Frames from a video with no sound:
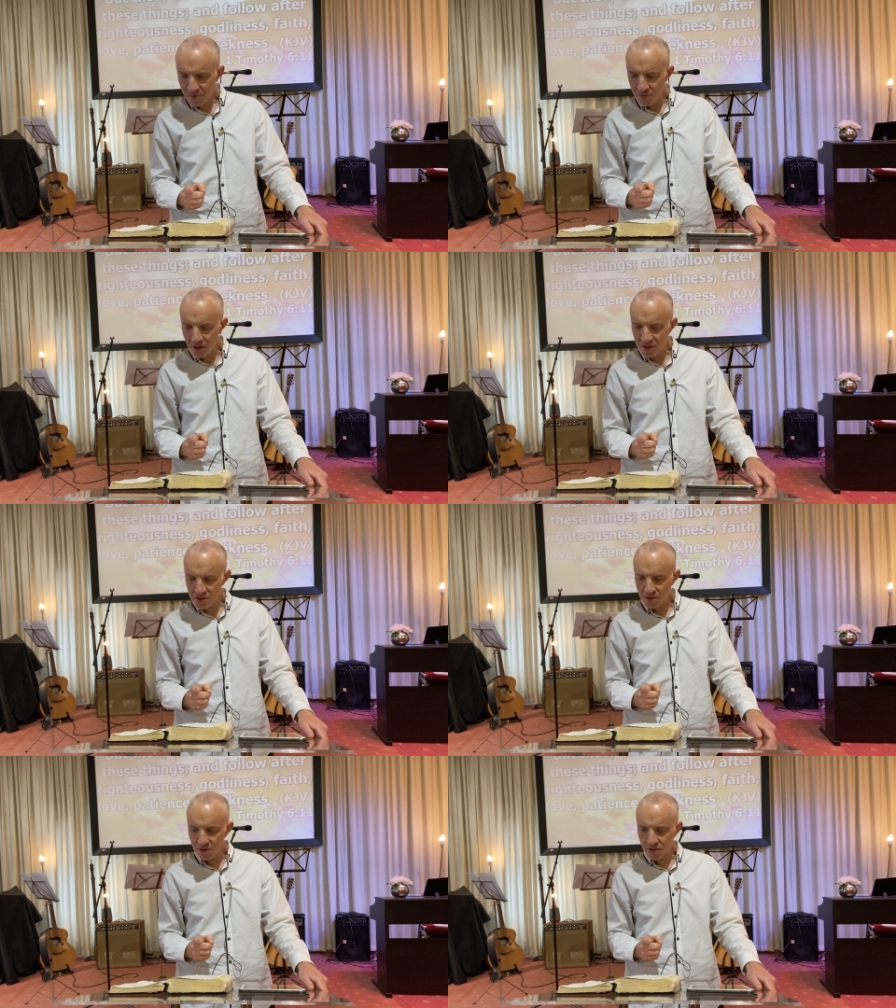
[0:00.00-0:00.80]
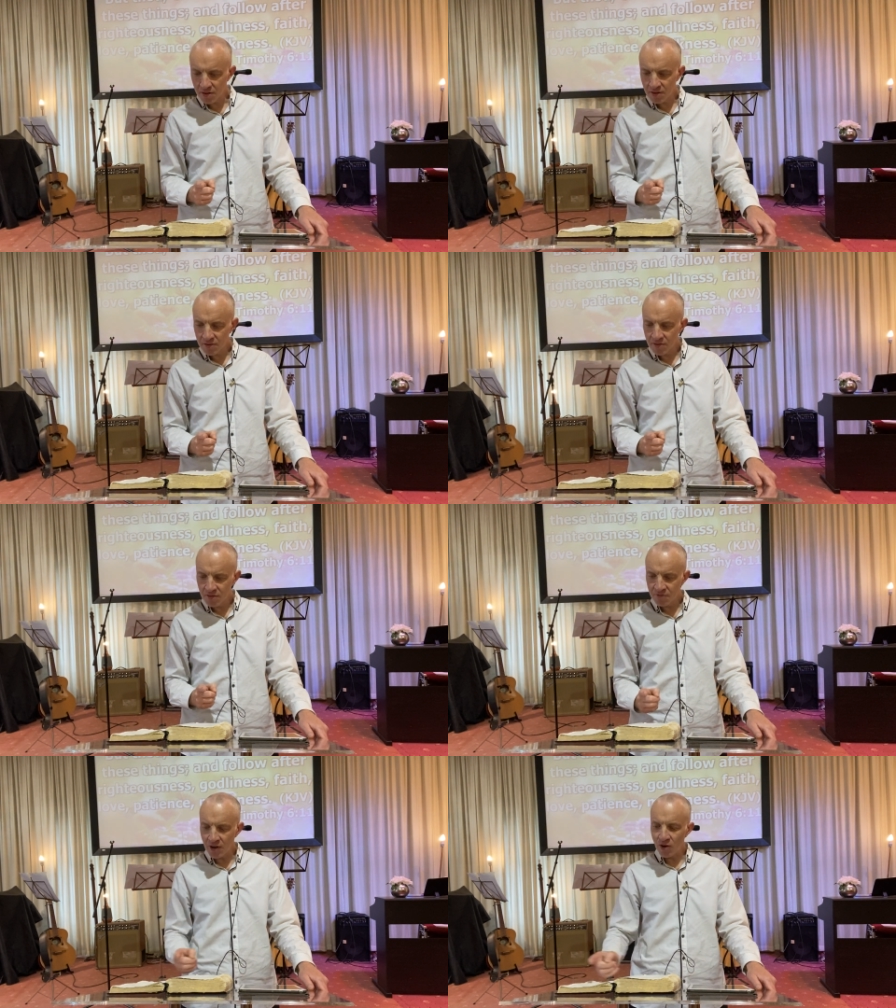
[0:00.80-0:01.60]
Praise God.
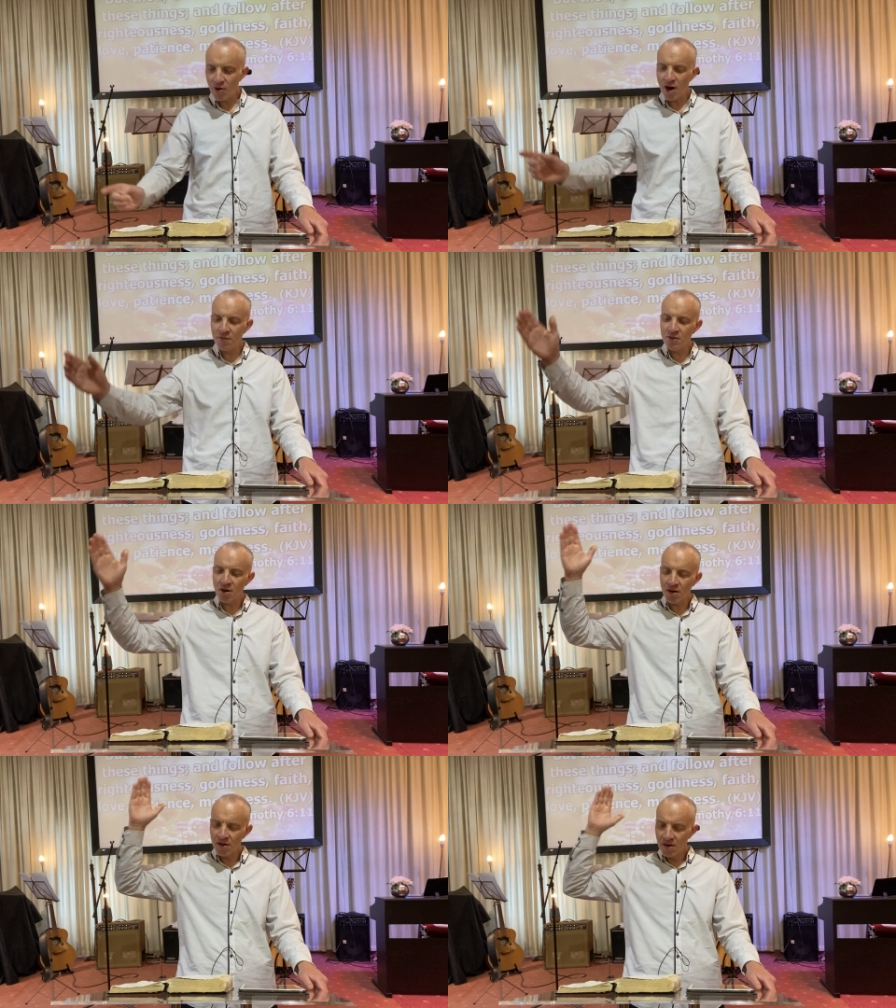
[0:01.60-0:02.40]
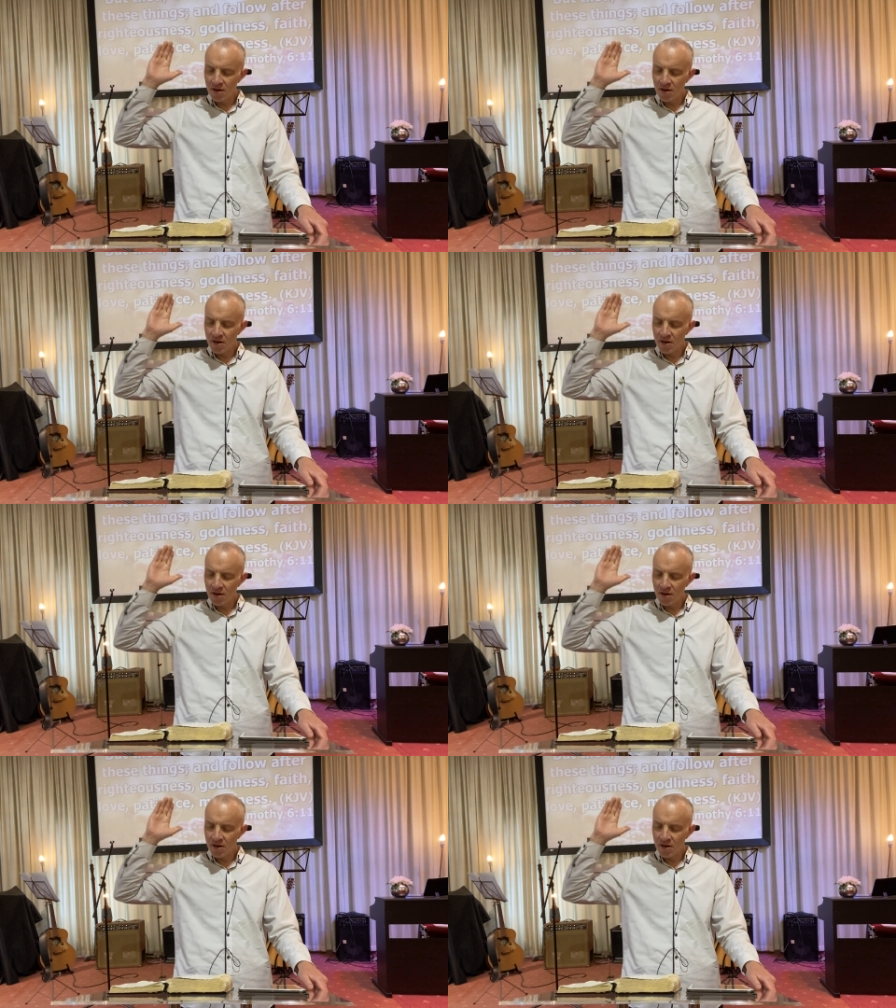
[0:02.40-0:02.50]
Follow after